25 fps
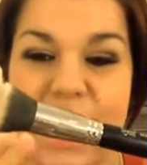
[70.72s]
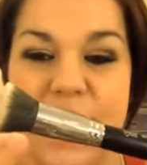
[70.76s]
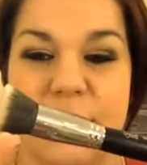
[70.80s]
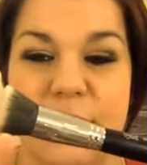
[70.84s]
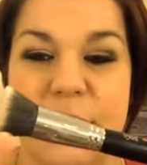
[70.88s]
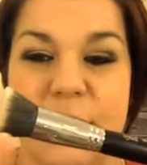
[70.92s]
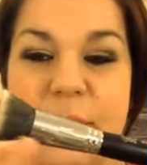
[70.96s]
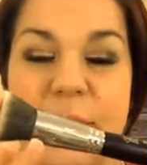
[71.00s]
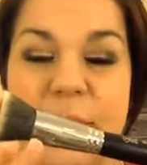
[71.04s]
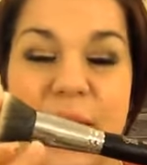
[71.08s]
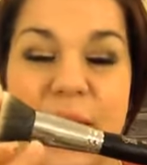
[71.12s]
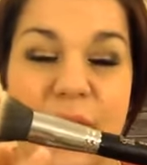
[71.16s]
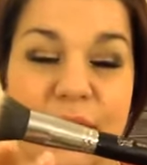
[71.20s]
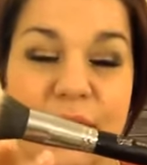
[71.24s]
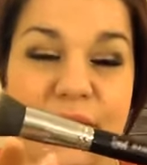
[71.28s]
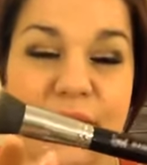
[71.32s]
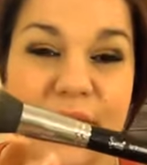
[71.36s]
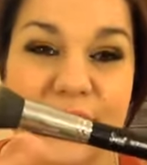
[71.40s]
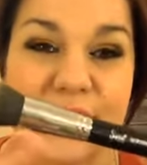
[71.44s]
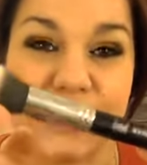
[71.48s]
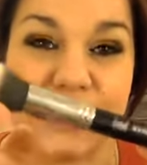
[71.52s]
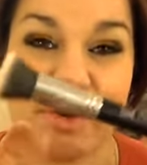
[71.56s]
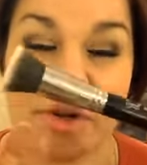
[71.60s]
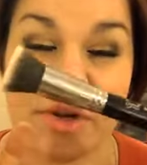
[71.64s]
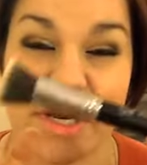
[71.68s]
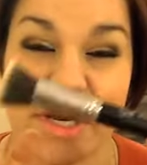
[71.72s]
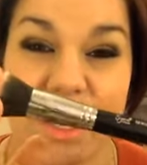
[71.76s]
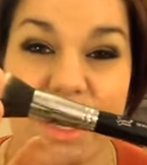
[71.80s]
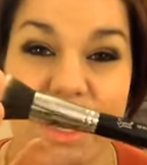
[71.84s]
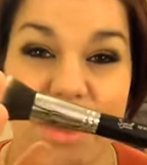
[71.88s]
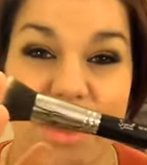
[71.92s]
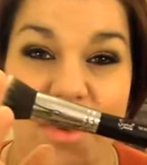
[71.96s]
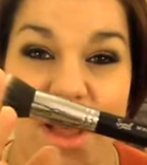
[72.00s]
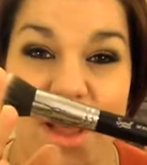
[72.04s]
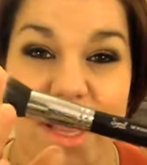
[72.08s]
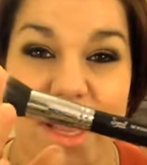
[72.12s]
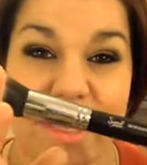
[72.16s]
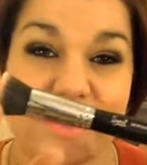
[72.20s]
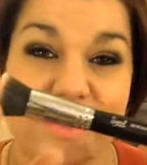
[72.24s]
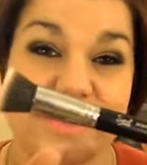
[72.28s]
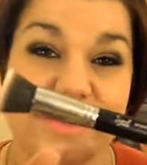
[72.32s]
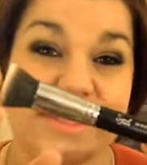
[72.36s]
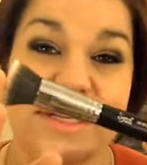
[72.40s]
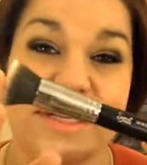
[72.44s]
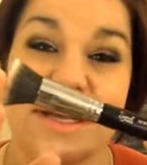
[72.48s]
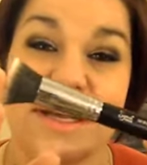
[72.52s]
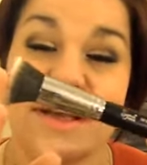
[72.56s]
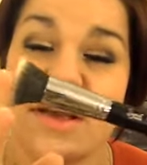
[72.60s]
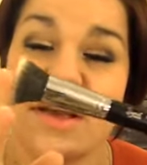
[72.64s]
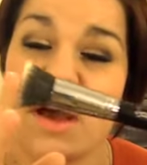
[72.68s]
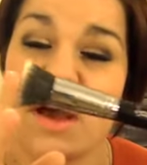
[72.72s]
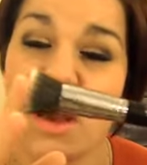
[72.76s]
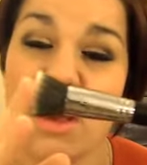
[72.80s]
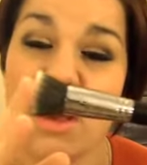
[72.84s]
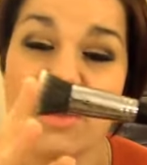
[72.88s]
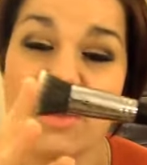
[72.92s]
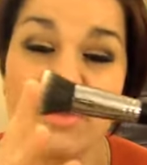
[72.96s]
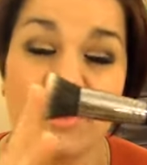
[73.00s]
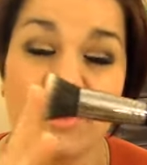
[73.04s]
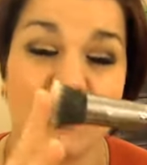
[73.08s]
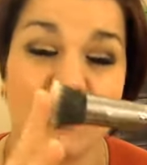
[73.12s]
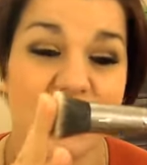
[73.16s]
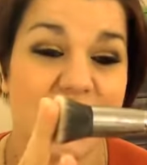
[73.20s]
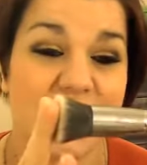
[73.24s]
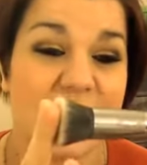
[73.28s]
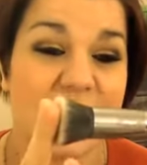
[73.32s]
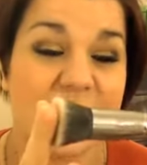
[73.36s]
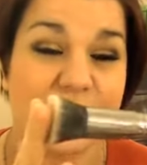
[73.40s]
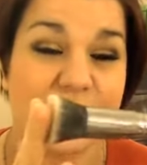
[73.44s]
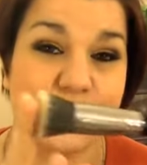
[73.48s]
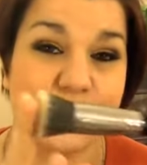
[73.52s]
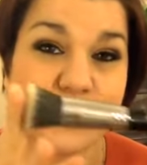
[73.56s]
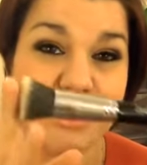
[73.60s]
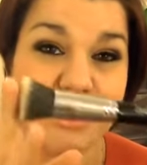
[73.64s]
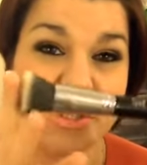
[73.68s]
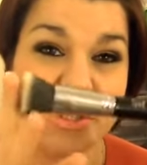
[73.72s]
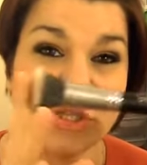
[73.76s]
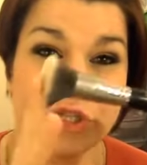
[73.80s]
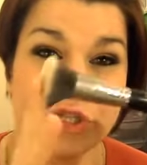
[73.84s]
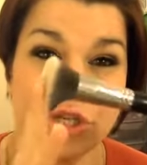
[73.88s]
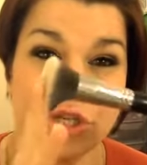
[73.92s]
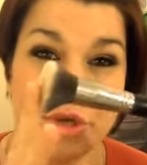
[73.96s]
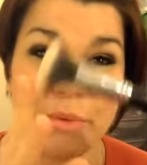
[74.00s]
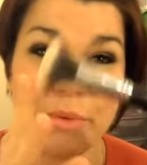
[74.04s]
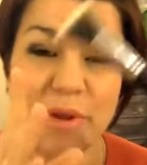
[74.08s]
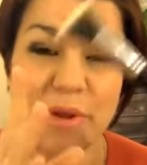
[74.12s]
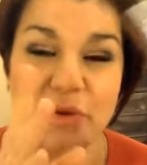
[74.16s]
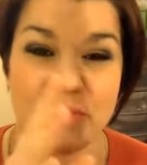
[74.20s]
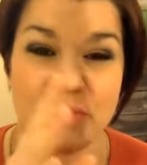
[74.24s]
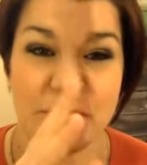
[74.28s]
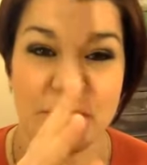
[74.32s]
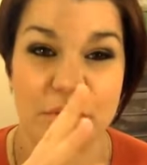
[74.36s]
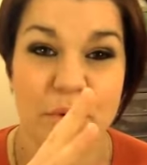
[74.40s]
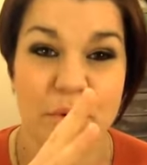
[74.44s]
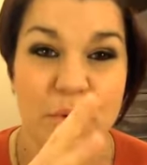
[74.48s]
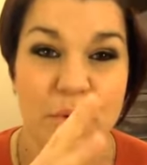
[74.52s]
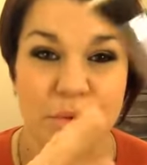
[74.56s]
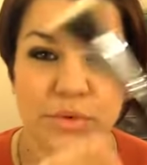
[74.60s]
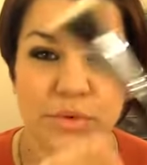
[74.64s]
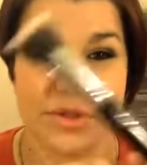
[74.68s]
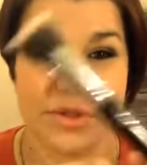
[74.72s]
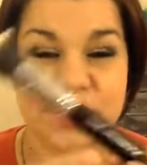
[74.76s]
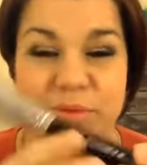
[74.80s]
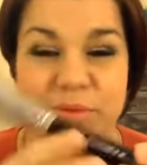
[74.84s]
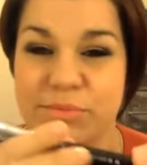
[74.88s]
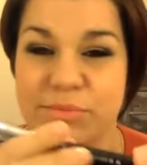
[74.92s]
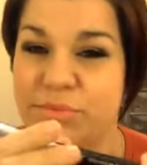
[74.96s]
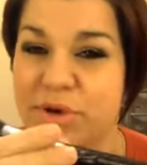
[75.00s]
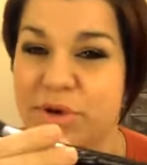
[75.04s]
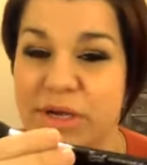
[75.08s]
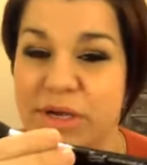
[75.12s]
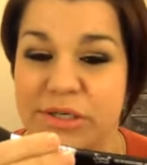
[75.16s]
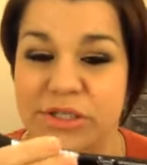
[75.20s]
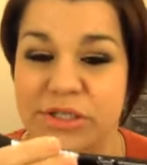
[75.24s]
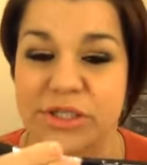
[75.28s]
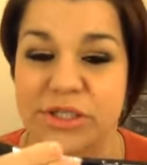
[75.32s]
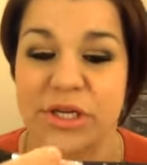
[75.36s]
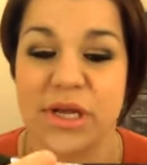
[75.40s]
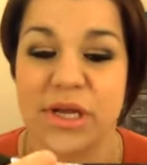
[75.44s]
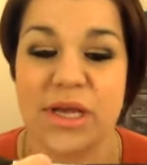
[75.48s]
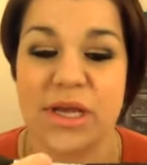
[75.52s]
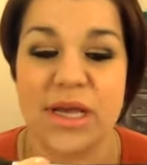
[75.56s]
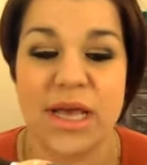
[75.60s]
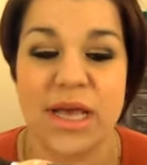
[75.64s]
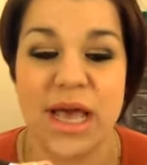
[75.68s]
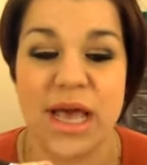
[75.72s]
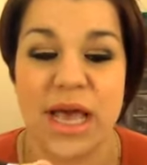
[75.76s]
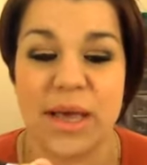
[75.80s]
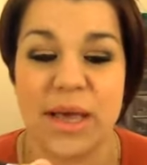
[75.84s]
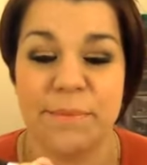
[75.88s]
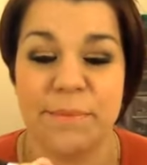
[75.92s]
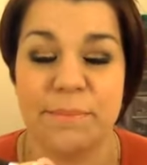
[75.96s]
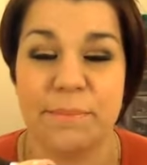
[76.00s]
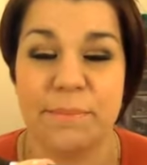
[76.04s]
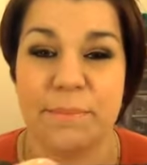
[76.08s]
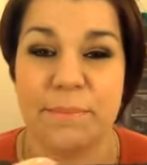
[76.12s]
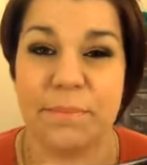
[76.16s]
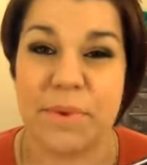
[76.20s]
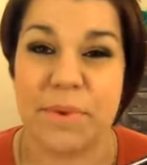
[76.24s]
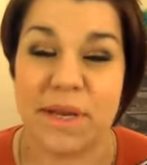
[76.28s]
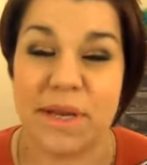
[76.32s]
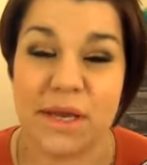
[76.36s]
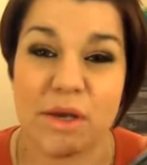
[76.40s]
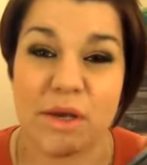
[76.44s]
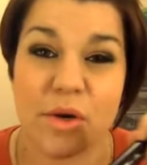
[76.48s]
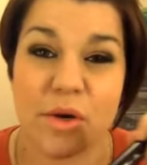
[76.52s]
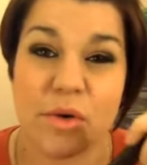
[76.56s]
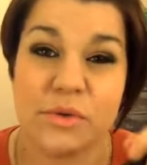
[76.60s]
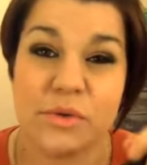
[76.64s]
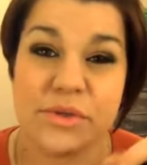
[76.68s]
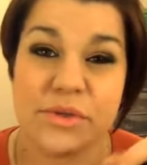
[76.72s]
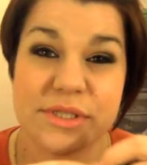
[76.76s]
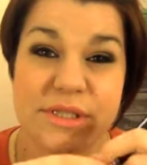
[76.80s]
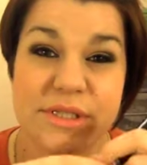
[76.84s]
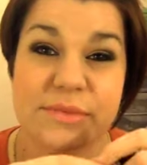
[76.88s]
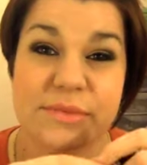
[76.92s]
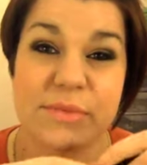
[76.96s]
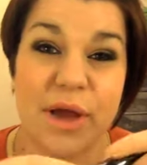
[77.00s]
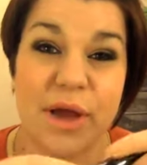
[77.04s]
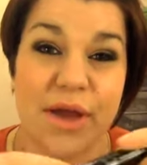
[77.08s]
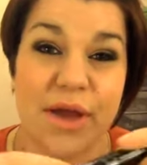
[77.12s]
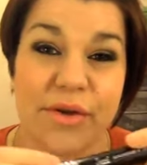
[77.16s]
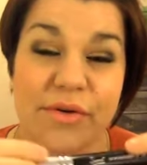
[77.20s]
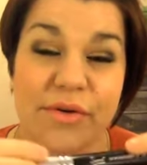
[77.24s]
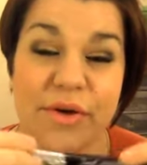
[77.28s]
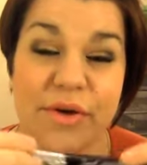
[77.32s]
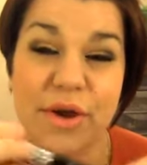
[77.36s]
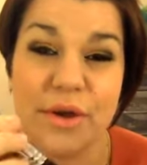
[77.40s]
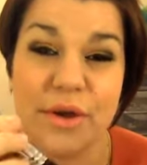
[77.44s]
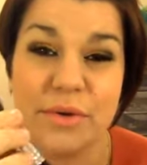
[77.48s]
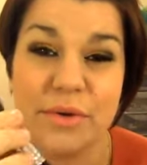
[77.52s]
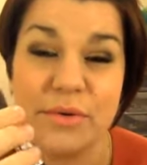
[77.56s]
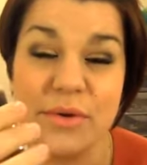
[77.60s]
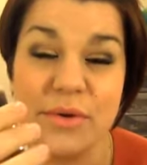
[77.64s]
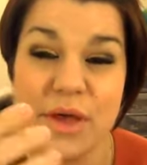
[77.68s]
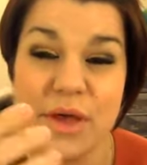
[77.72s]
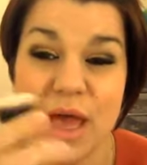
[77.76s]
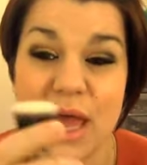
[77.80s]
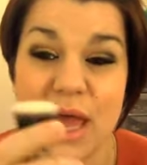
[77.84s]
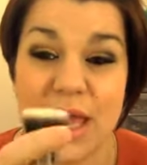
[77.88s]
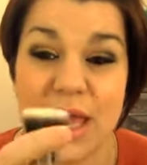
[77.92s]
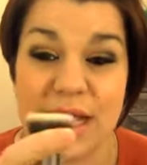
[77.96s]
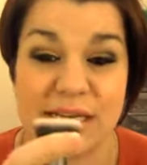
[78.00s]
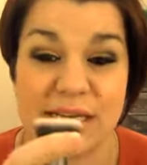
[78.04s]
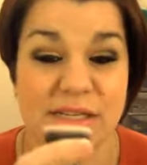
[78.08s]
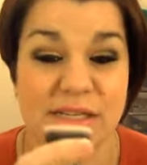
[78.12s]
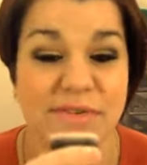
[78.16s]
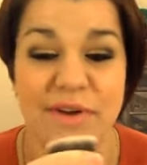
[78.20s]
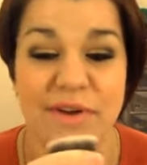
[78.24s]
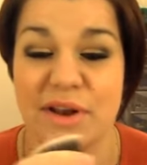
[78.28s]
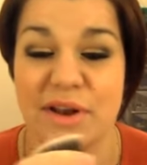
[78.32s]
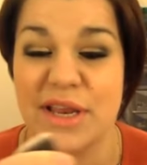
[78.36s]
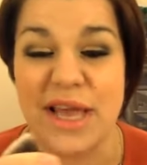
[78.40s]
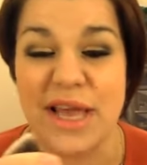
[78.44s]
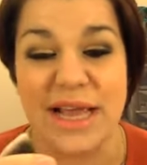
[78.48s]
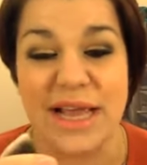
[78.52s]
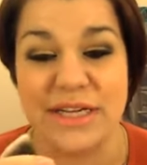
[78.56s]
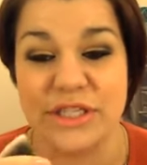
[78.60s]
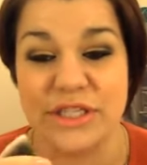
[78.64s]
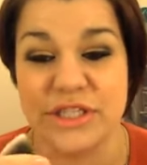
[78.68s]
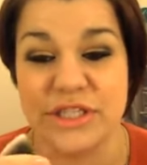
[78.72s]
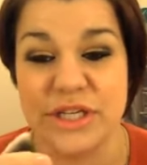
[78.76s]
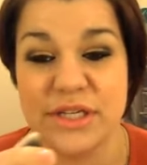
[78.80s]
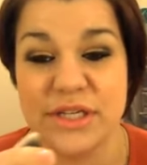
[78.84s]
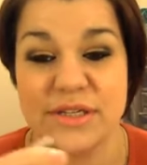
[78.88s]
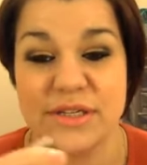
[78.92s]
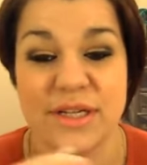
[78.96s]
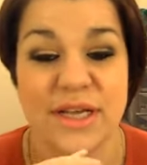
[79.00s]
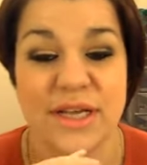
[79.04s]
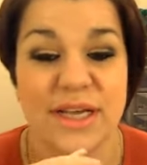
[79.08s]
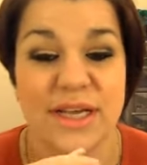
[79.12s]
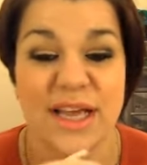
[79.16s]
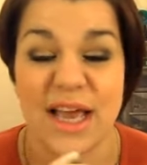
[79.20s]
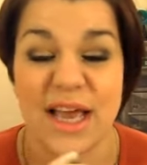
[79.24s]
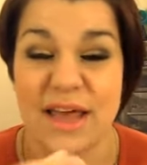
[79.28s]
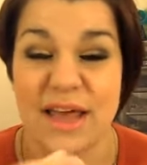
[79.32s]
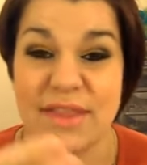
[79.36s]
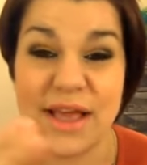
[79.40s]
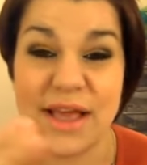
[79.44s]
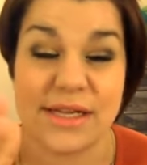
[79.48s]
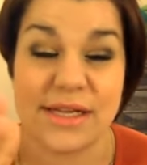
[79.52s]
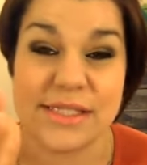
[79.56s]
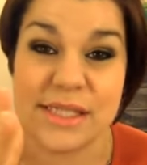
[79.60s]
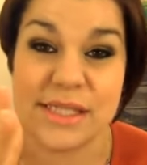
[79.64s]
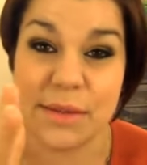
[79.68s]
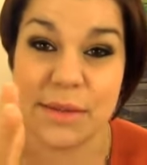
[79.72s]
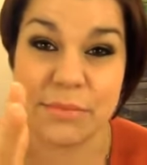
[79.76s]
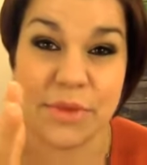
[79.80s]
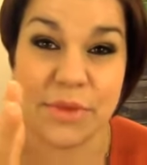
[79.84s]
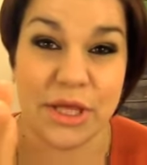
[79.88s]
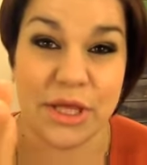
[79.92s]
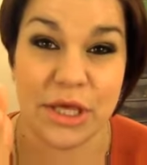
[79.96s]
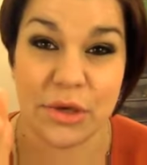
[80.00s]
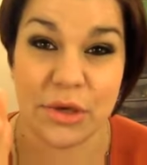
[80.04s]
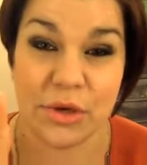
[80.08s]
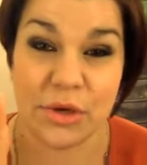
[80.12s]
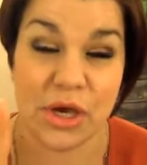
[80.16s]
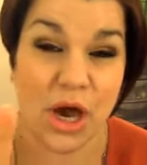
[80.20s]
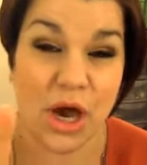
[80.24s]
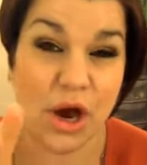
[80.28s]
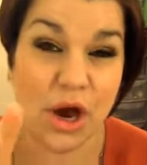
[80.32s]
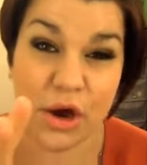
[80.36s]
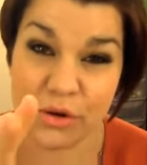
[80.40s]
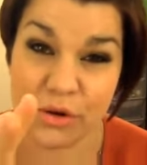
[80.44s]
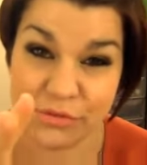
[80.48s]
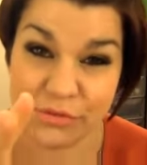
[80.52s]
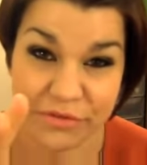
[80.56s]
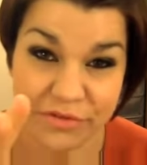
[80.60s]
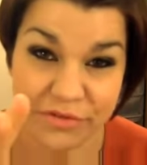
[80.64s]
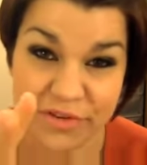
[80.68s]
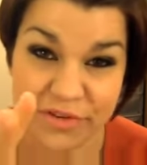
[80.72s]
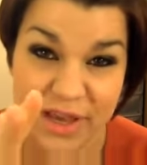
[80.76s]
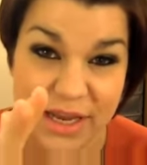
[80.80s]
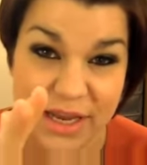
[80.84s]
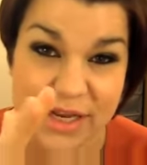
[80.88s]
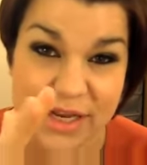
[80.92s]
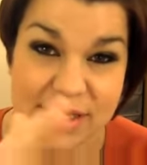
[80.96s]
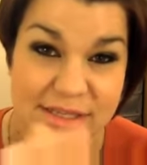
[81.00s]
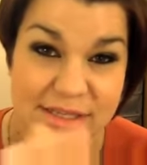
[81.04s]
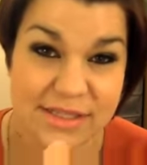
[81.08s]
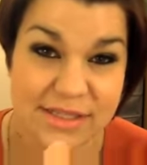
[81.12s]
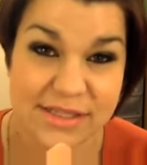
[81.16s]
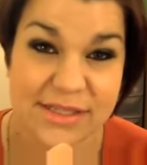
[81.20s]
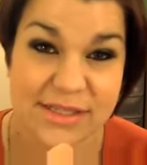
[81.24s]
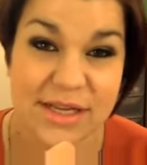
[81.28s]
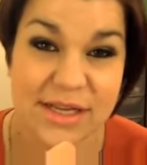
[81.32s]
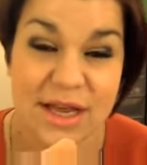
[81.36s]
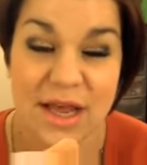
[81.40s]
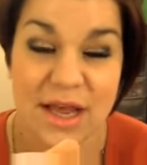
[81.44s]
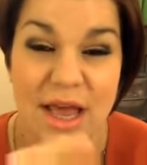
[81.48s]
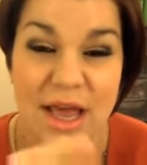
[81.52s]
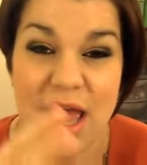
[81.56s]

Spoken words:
about this on a client. I thought that this was a shoe-in for an awesome brush, but it causes micro exfoliation, and that's something you can't fix.